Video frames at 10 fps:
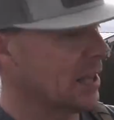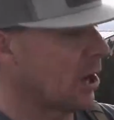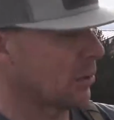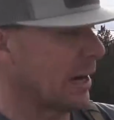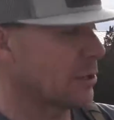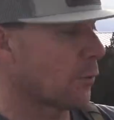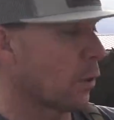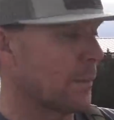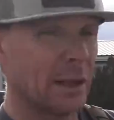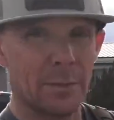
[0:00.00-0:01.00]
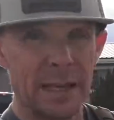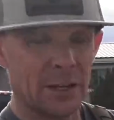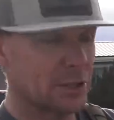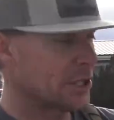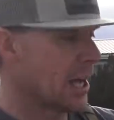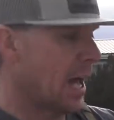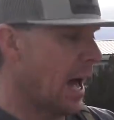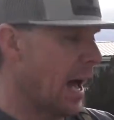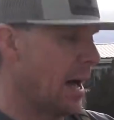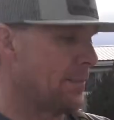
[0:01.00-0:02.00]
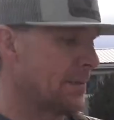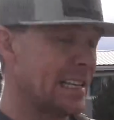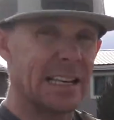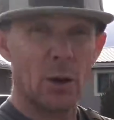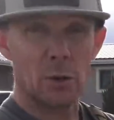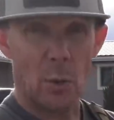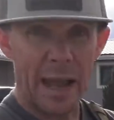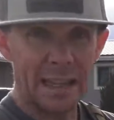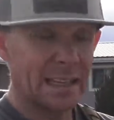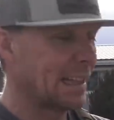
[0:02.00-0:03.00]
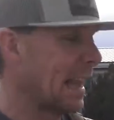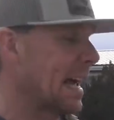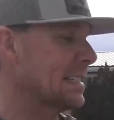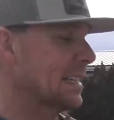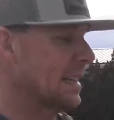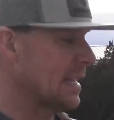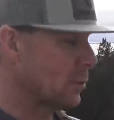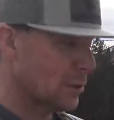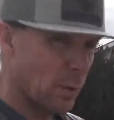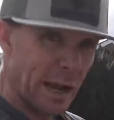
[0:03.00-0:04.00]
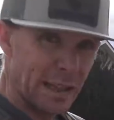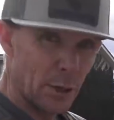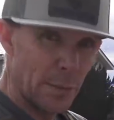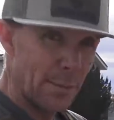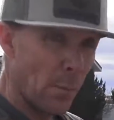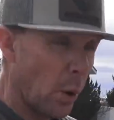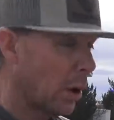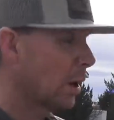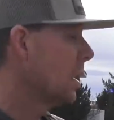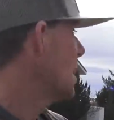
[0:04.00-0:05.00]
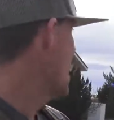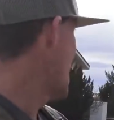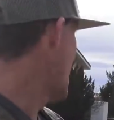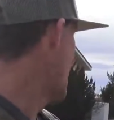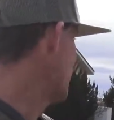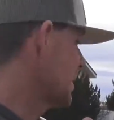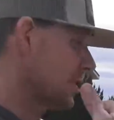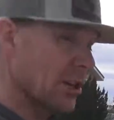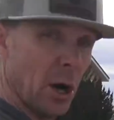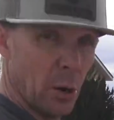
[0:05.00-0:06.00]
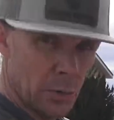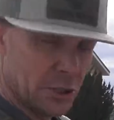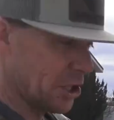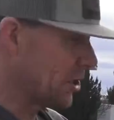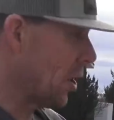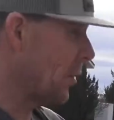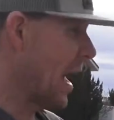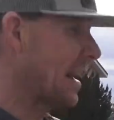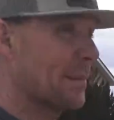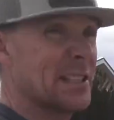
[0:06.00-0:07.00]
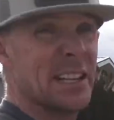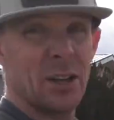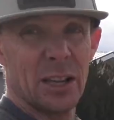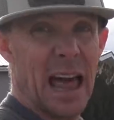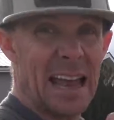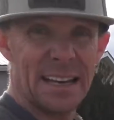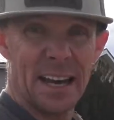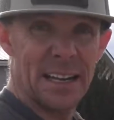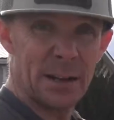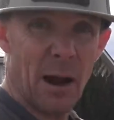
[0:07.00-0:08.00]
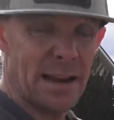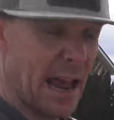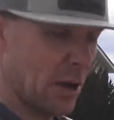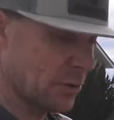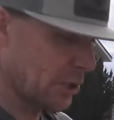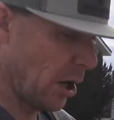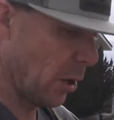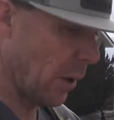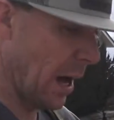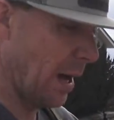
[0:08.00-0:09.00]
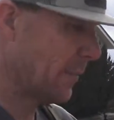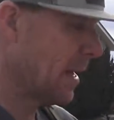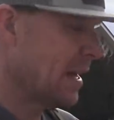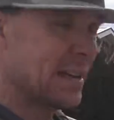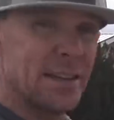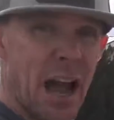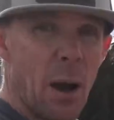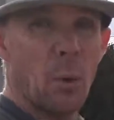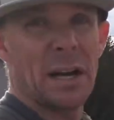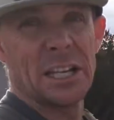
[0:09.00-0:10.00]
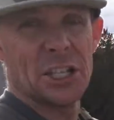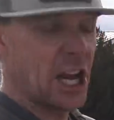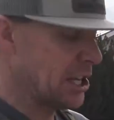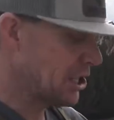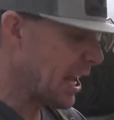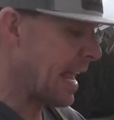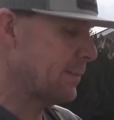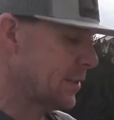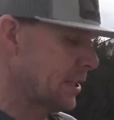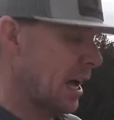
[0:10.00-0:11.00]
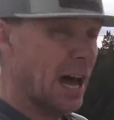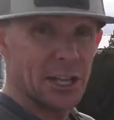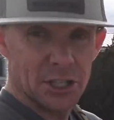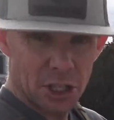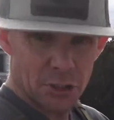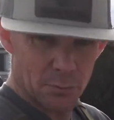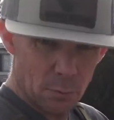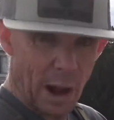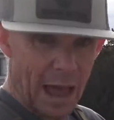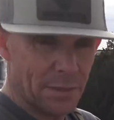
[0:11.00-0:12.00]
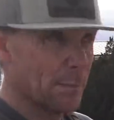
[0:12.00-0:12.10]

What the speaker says: long range 4mm. These arrows weigh a little less. These ones weigh a little bit more. So just know that I'm still lion hunting right now. So not wanting to change tapes just at the